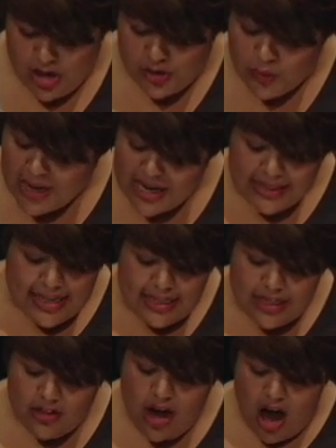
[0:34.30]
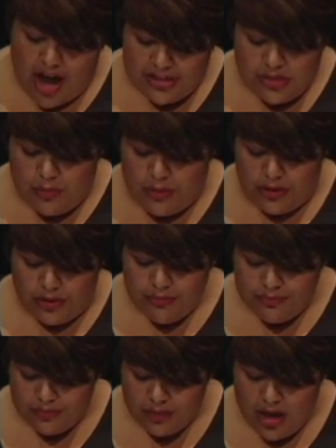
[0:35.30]
So when I landed in the hospital
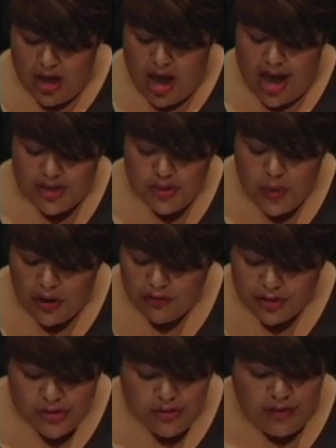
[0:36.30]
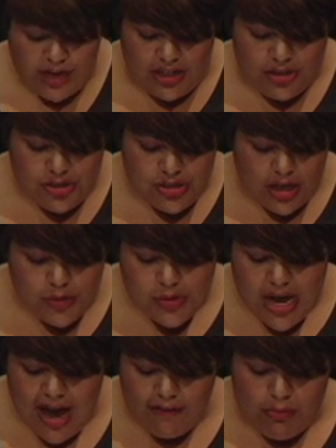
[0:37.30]
at 12 years of age, scheduled
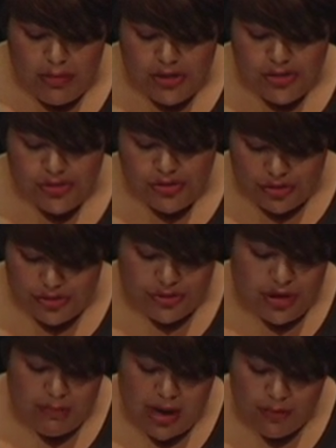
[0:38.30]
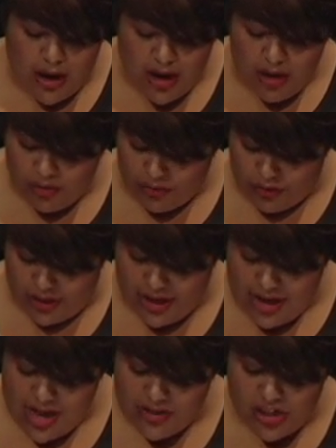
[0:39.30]
to have a major surgery on my right
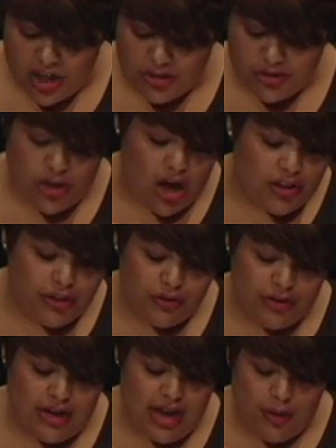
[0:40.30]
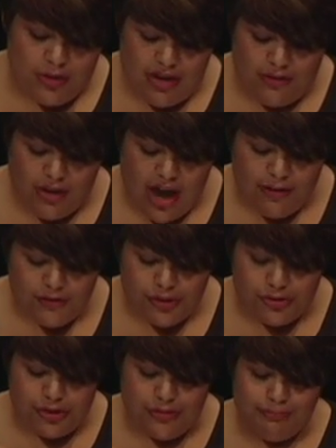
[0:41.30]
ovary, and the doctors all agreeing I would never have
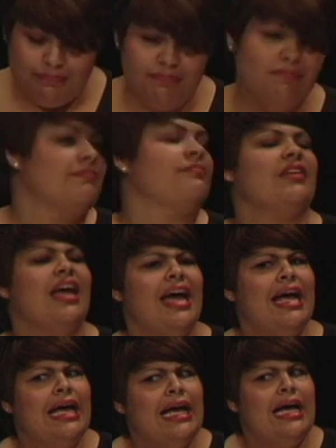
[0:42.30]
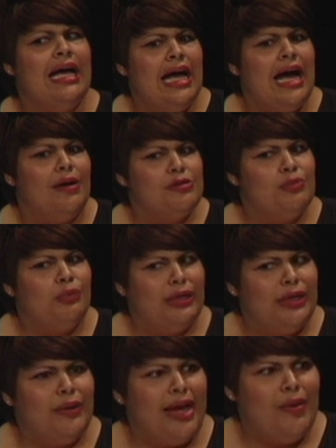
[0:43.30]
children, I was
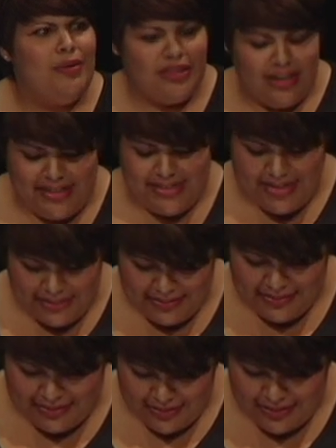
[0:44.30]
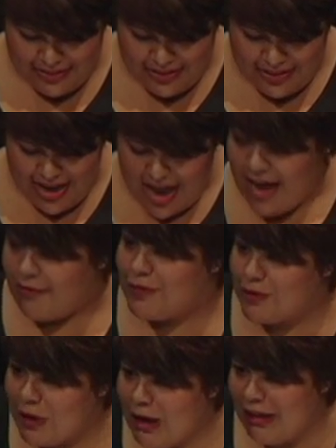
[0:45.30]
pretty okay with it.
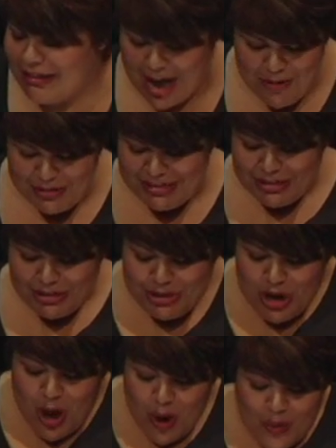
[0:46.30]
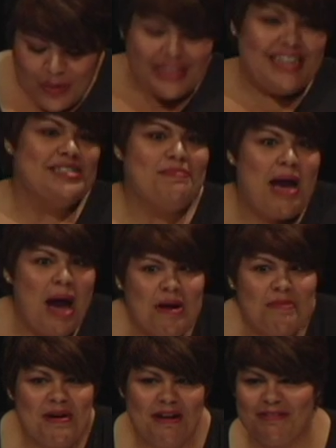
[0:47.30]
After all, I was still totally into
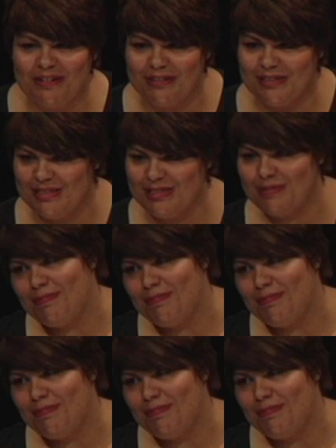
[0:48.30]
Powerpuff Girls and